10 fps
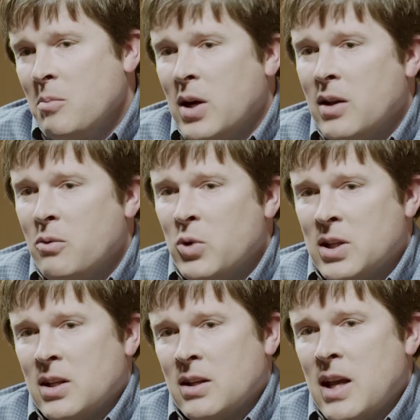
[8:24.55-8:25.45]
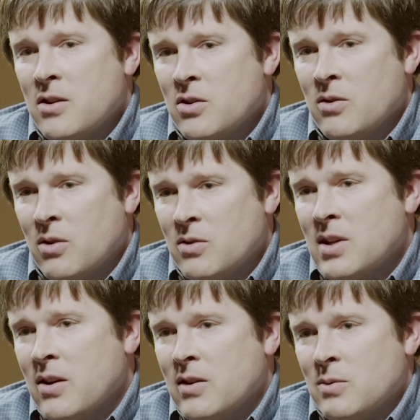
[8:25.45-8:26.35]
but we can enter those
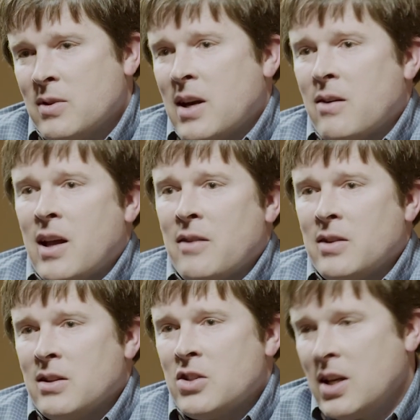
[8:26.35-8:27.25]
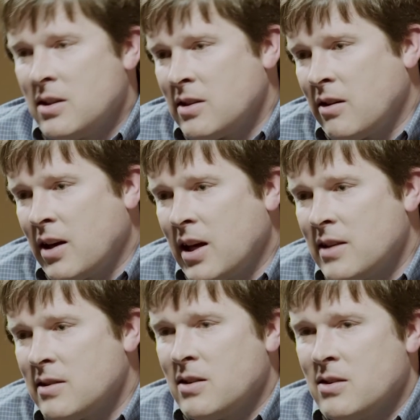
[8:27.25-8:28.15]
areas without having to change
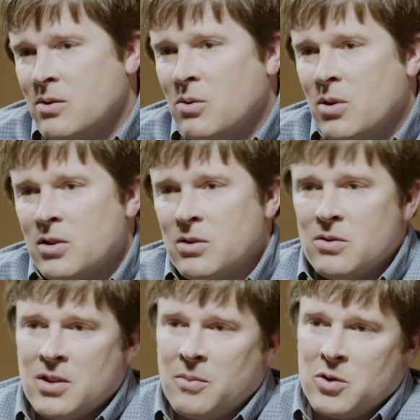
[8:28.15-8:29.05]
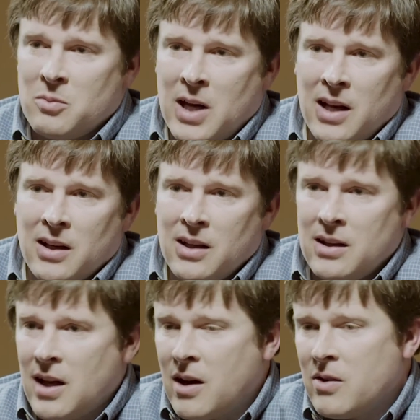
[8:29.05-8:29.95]
LISs or do some dramatic
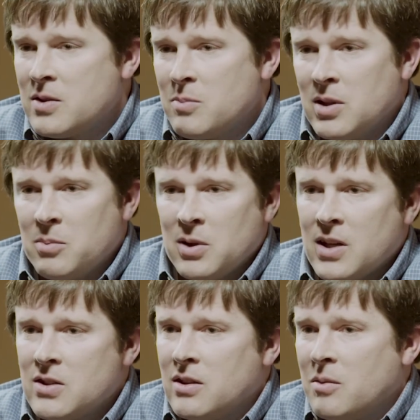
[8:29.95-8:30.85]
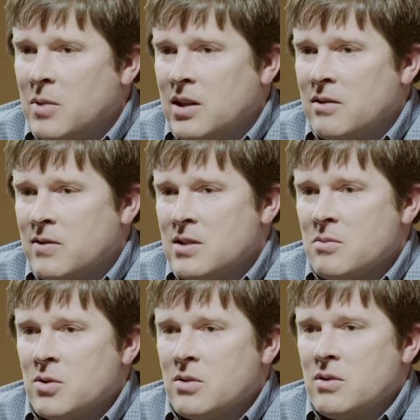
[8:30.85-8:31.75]
in-house manipulation to make it feasible.